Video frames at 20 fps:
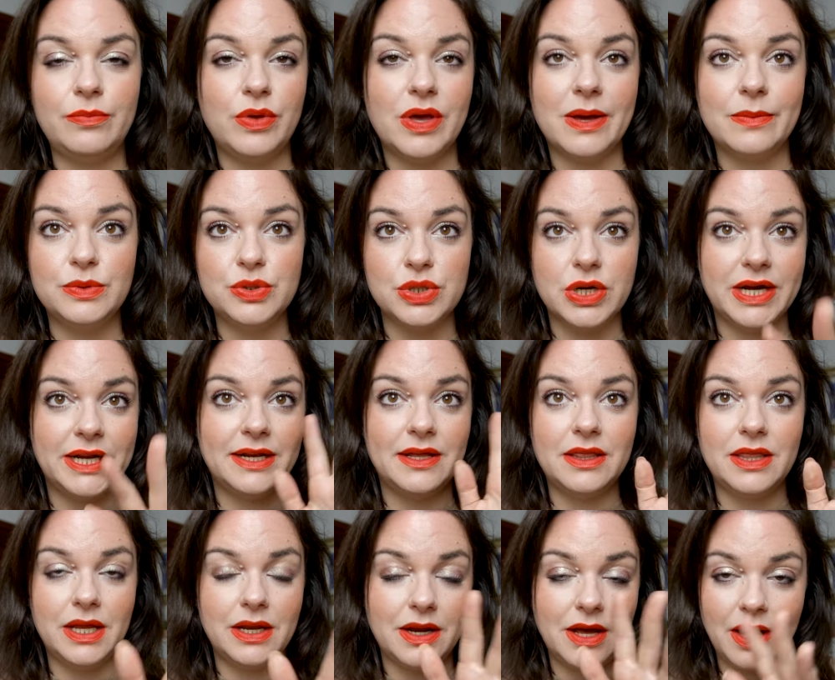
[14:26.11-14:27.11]
If you have tried
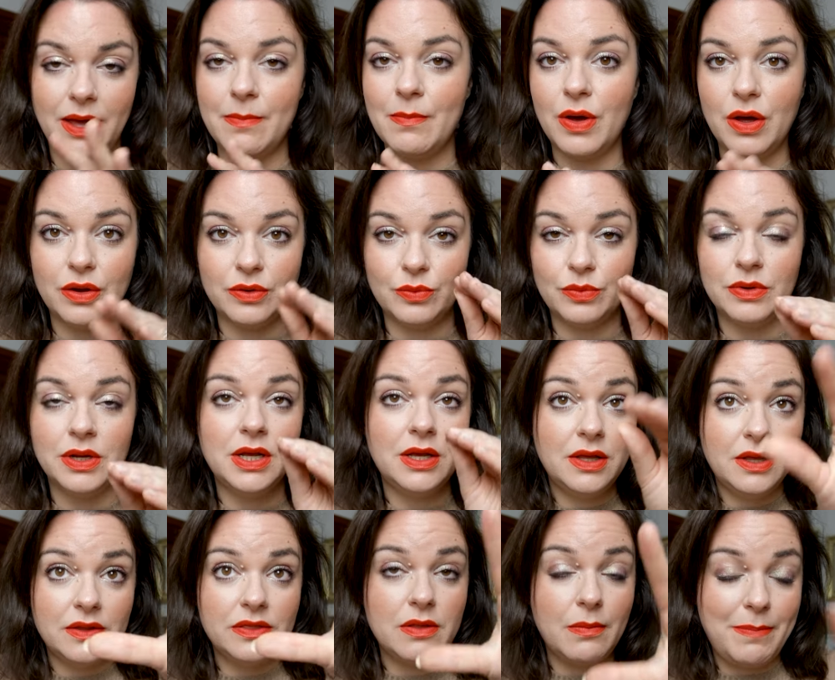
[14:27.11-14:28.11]
it, then I'm on
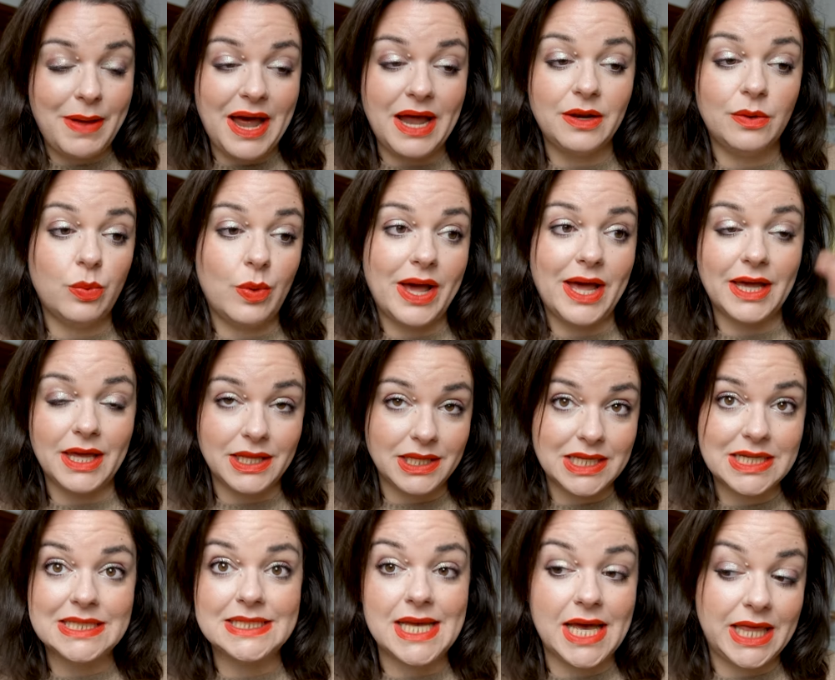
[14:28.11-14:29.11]
the bandwagon
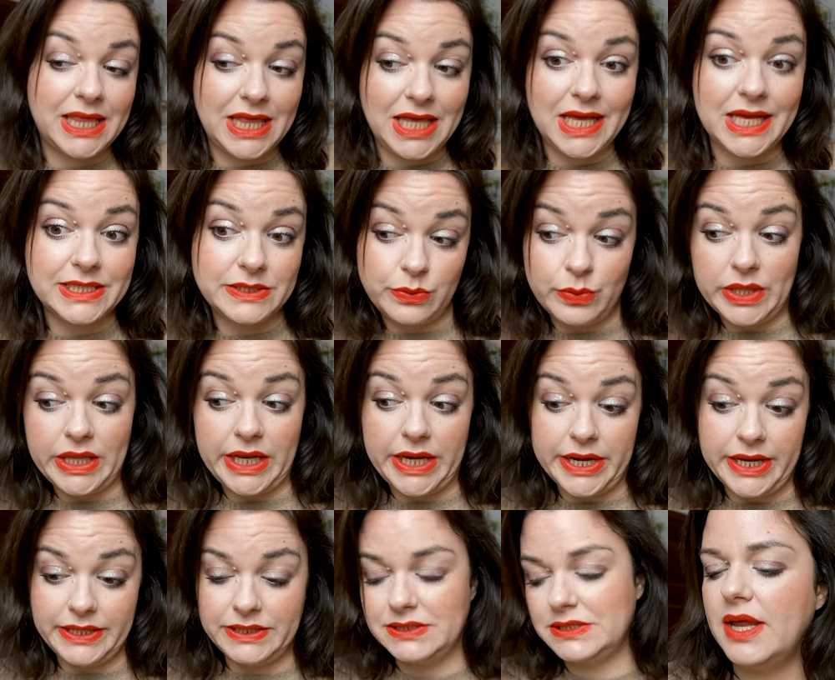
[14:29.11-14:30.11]
because I think it's really
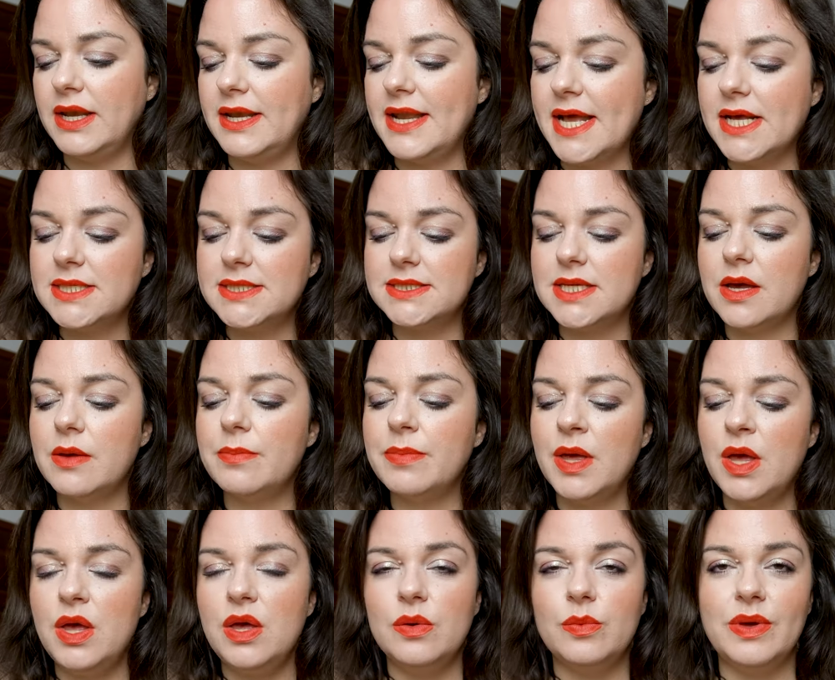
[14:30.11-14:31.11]
nice. Okay, next up,
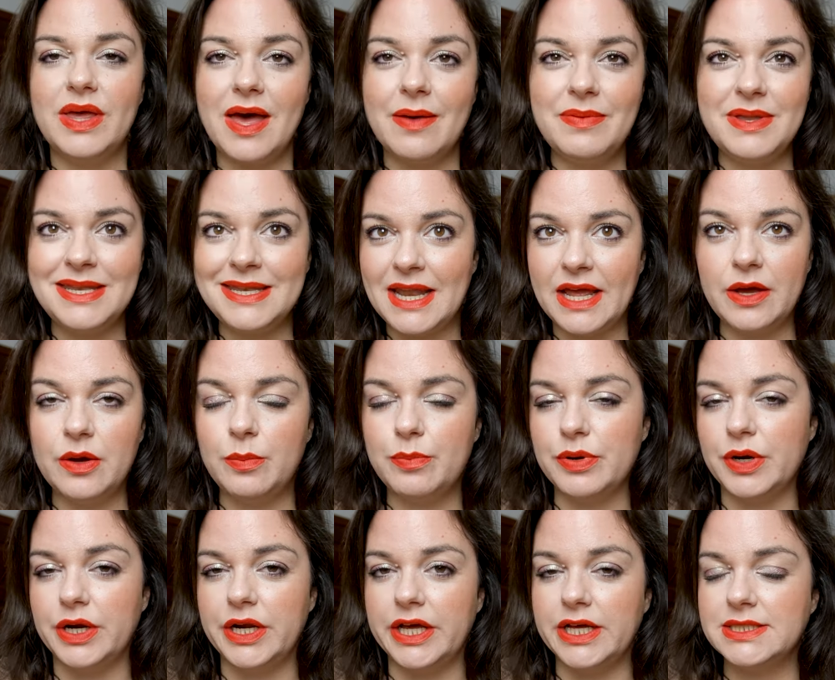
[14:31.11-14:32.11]
we have a nail
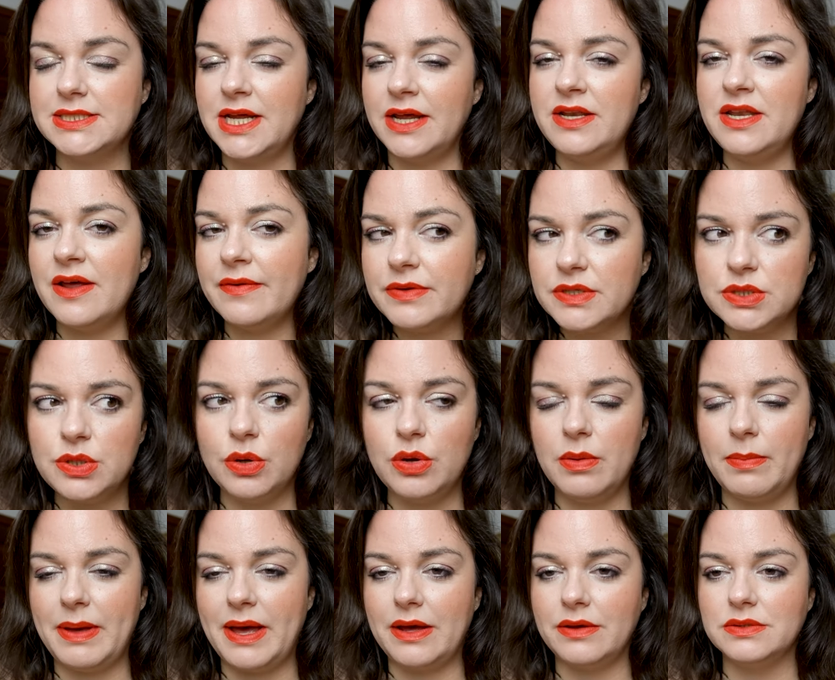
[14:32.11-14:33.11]
product. I never talk
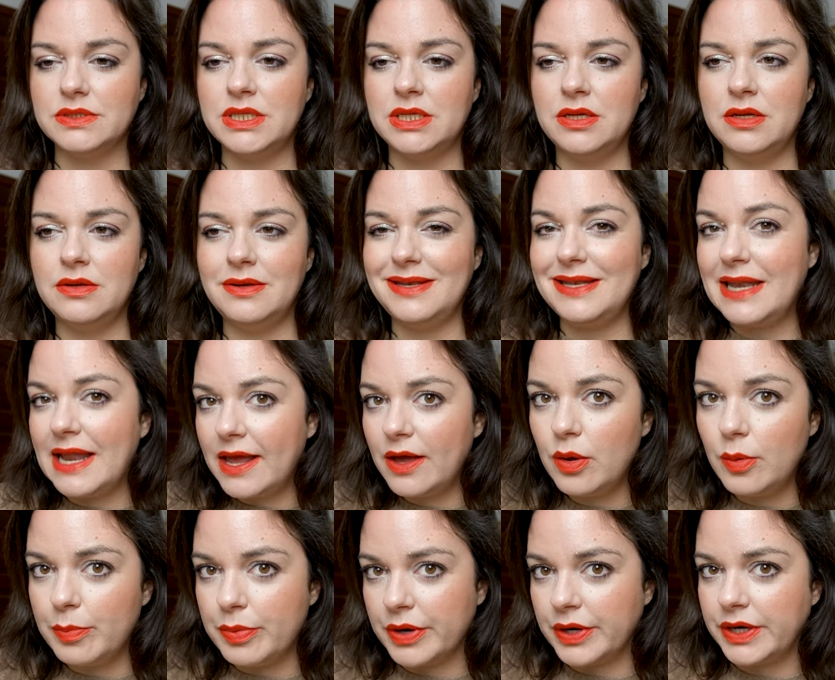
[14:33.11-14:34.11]
about
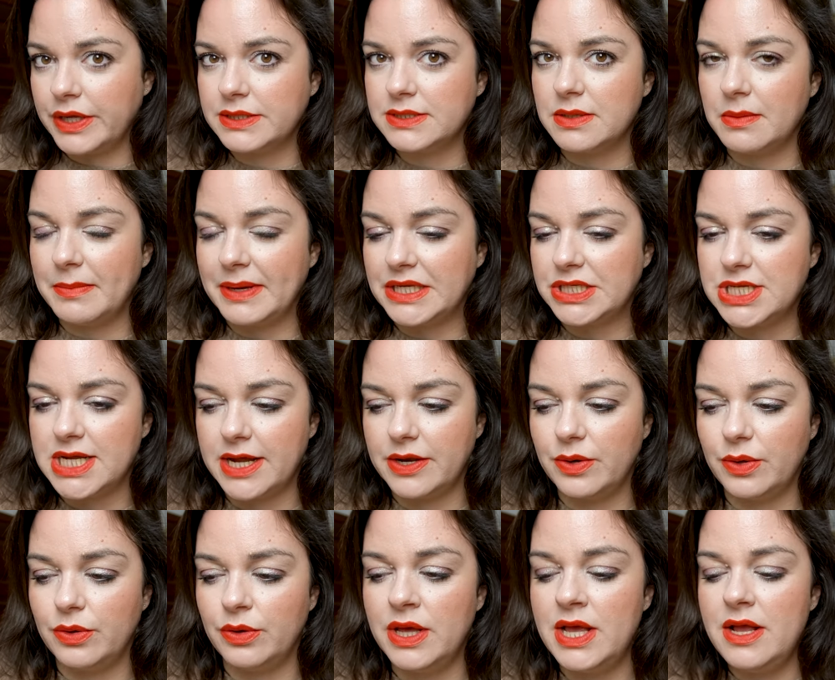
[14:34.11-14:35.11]
nail products on my
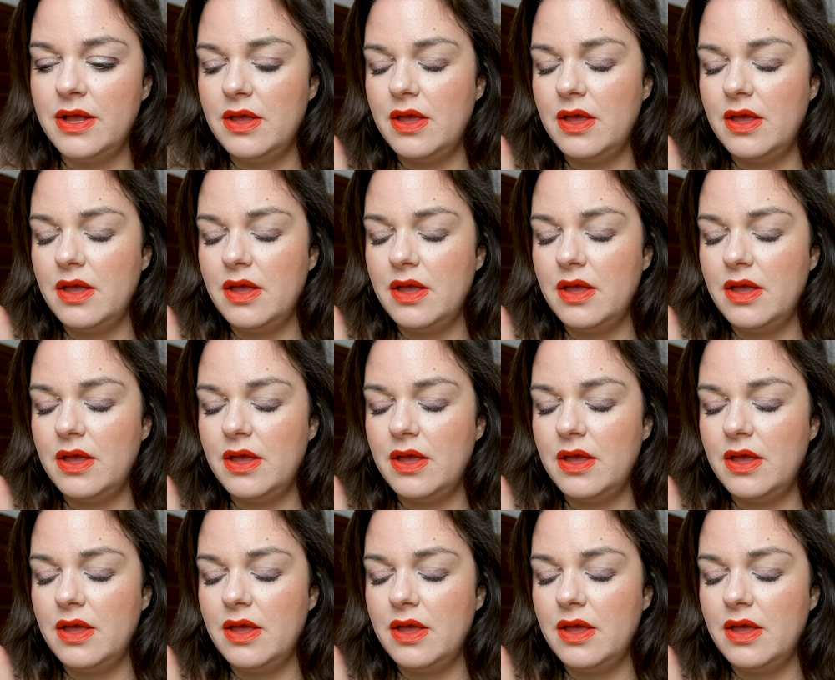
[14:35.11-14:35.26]
channel.